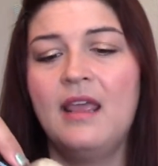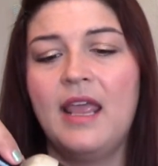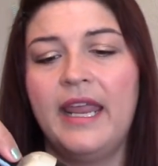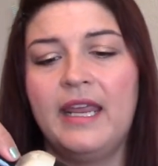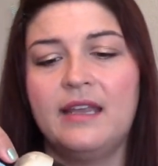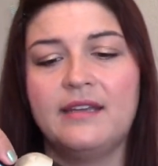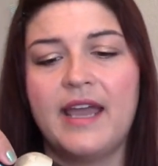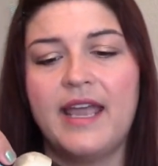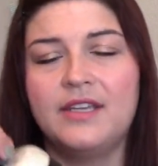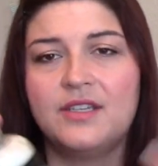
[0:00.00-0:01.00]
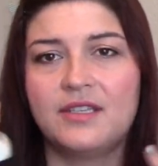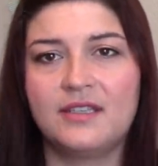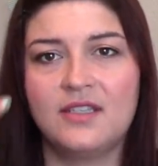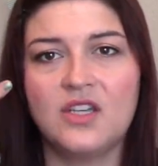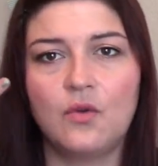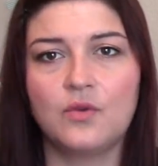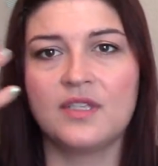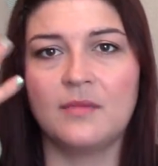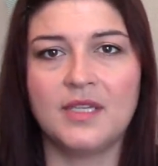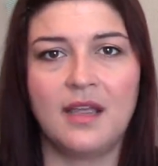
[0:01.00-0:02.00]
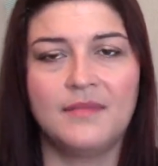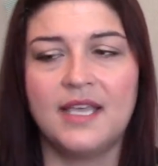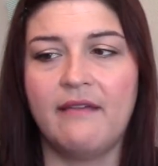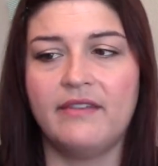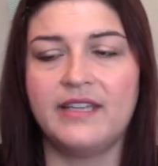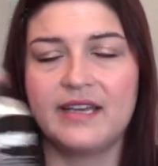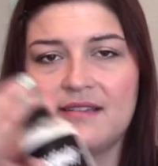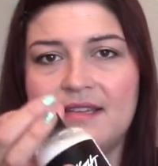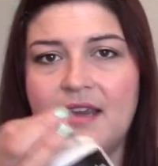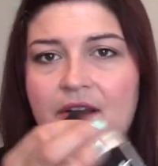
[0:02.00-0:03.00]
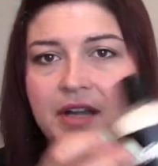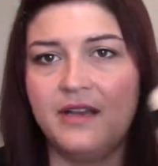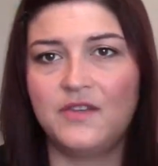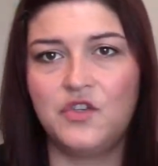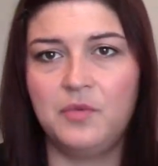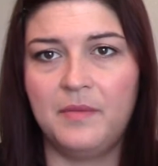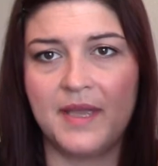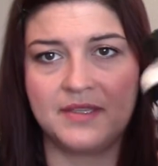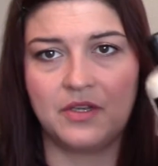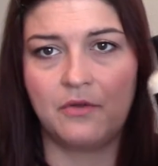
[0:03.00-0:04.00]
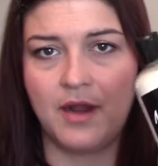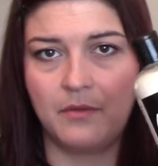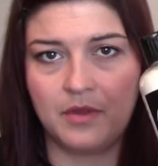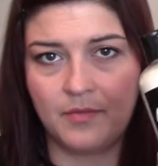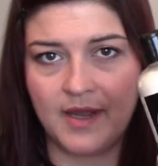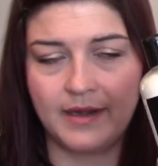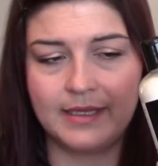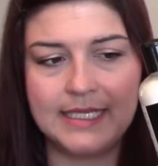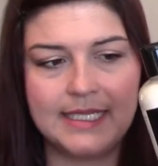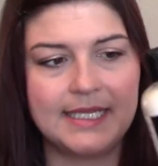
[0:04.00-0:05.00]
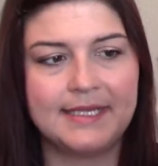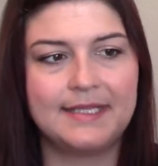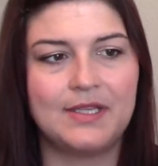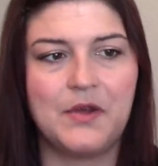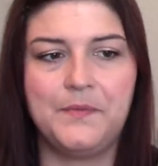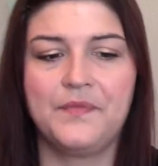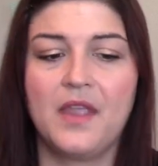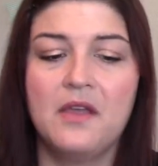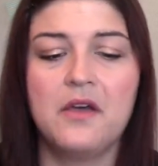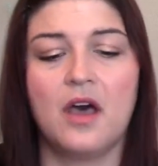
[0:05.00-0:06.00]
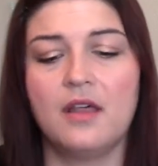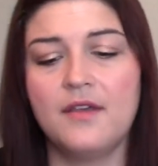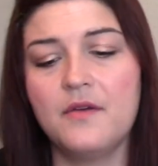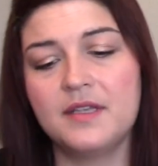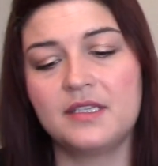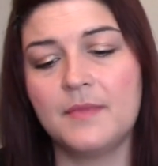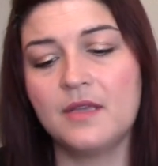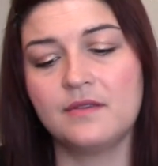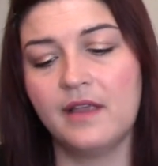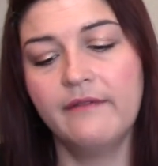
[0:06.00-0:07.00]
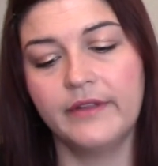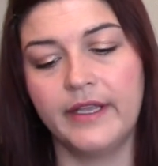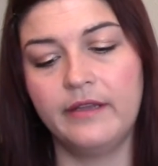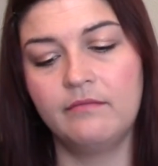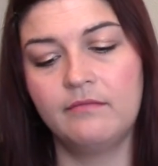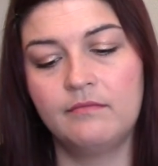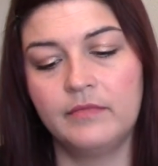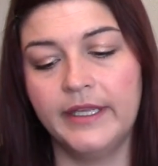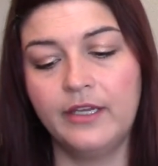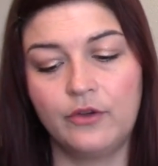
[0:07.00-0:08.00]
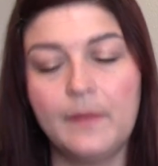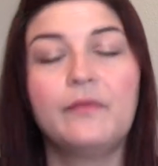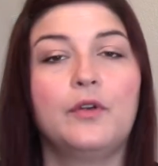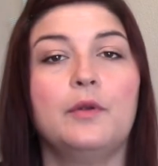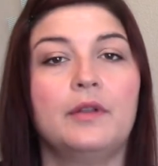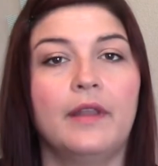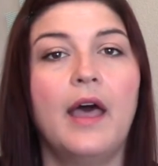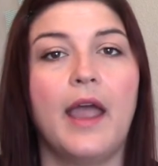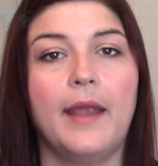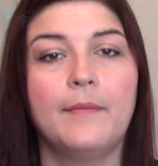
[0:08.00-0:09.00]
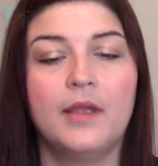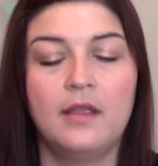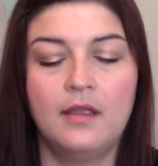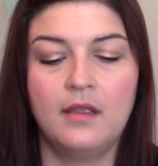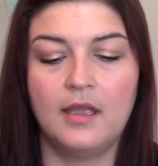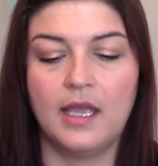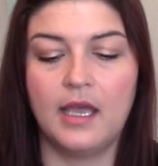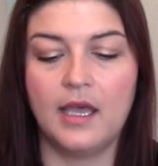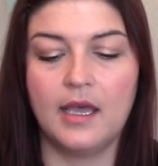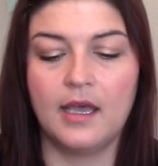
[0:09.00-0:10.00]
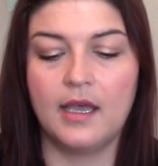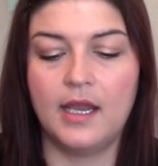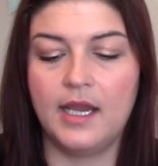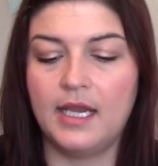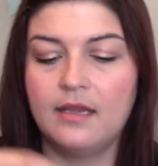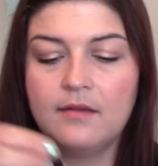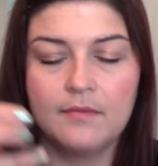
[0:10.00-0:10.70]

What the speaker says: And I just don't sometimes have the dexterity to be messing around with a product like this. So although it smells lovely, like grapefruit and lime, I